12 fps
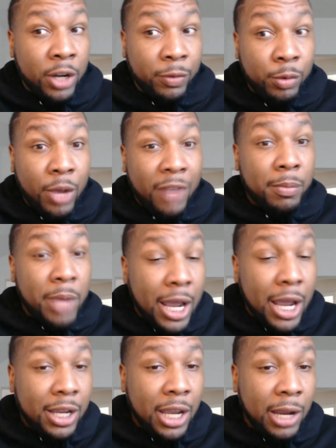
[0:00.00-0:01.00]
If you have a
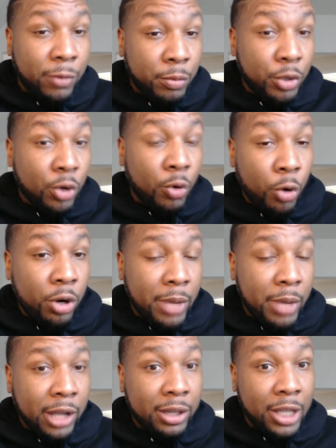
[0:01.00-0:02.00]
bad game from your
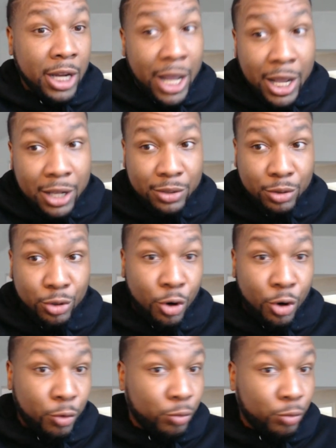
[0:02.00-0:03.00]
quarterback that has, you
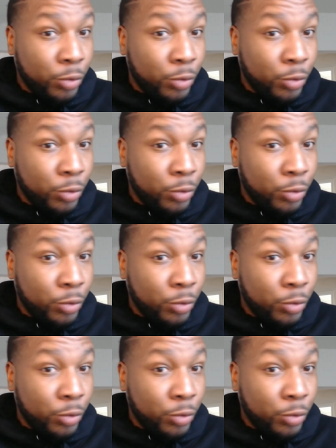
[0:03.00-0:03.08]
know,